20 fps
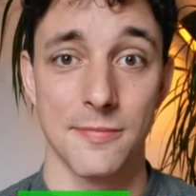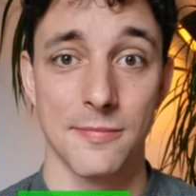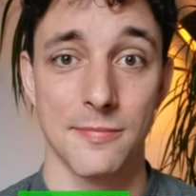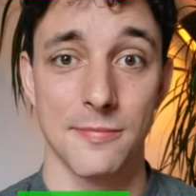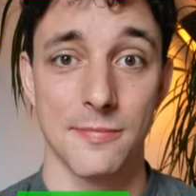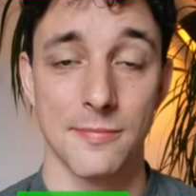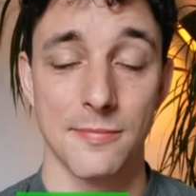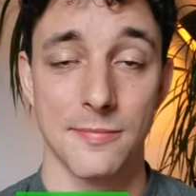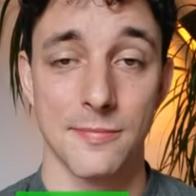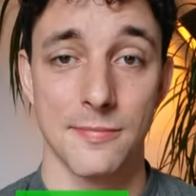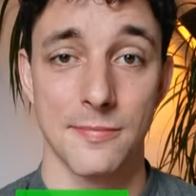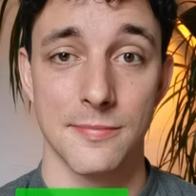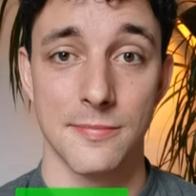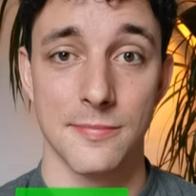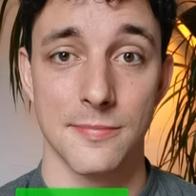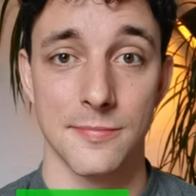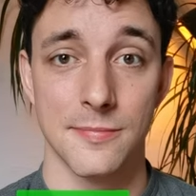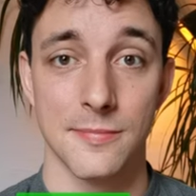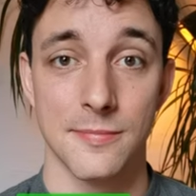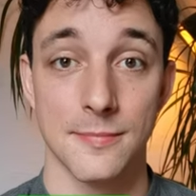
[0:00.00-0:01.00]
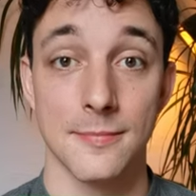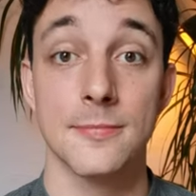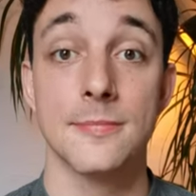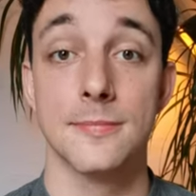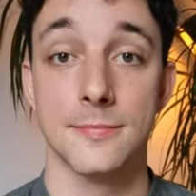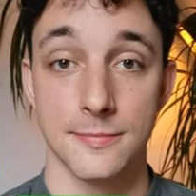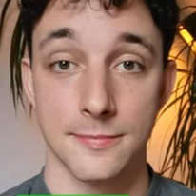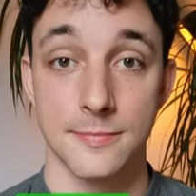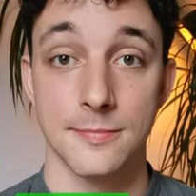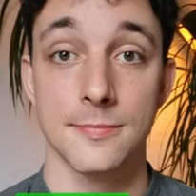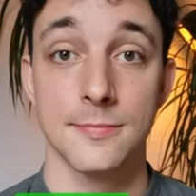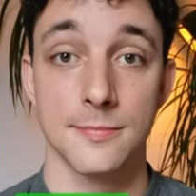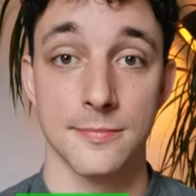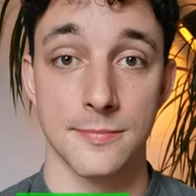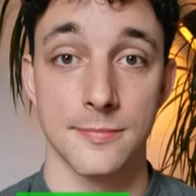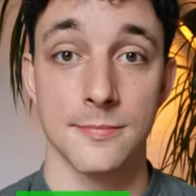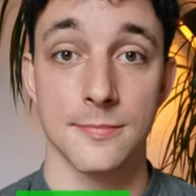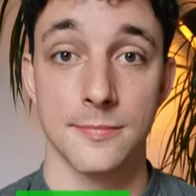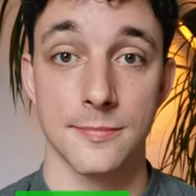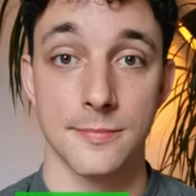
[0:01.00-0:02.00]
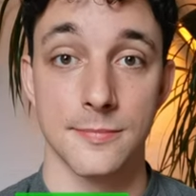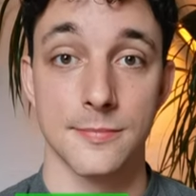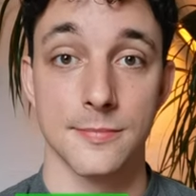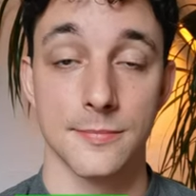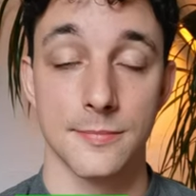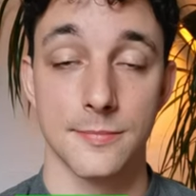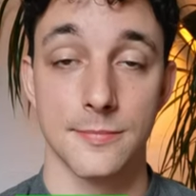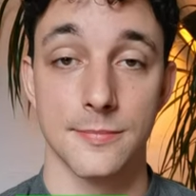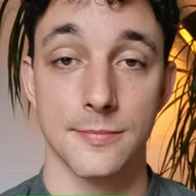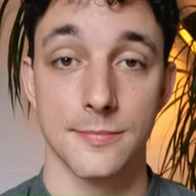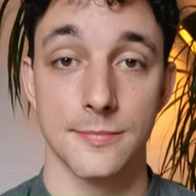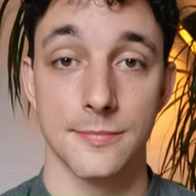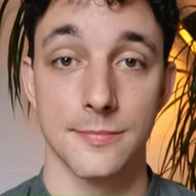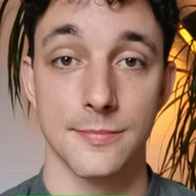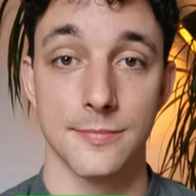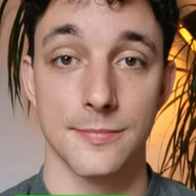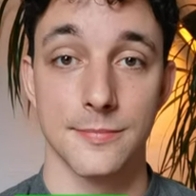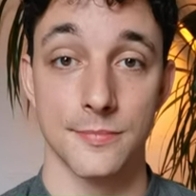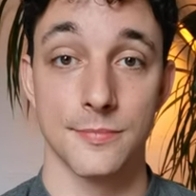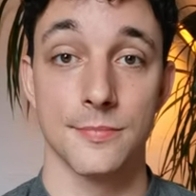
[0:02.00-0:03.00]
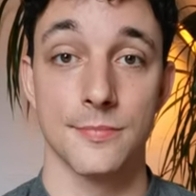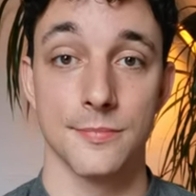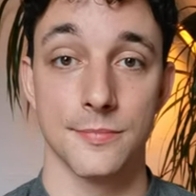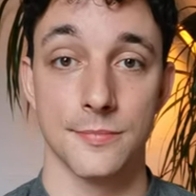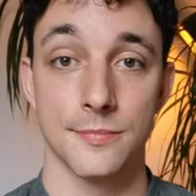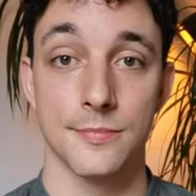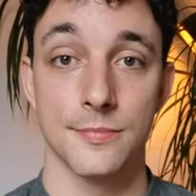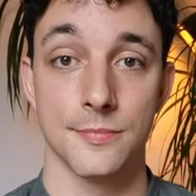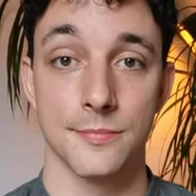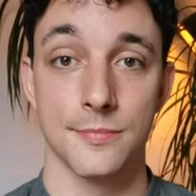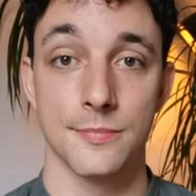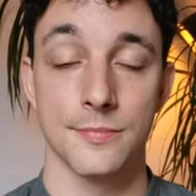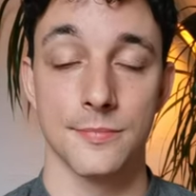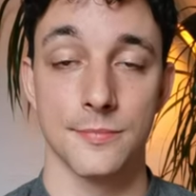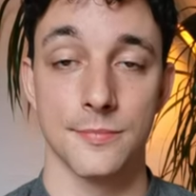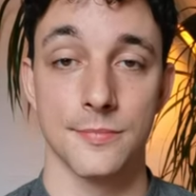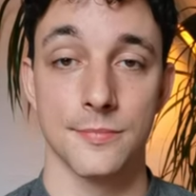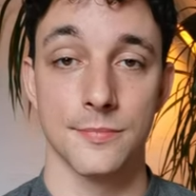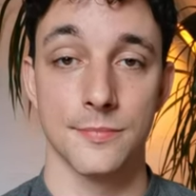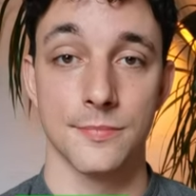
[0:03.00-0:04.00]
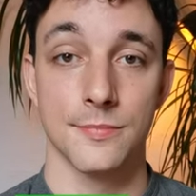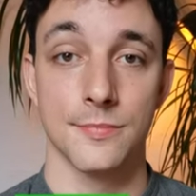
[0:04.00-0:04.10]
Nothing is said.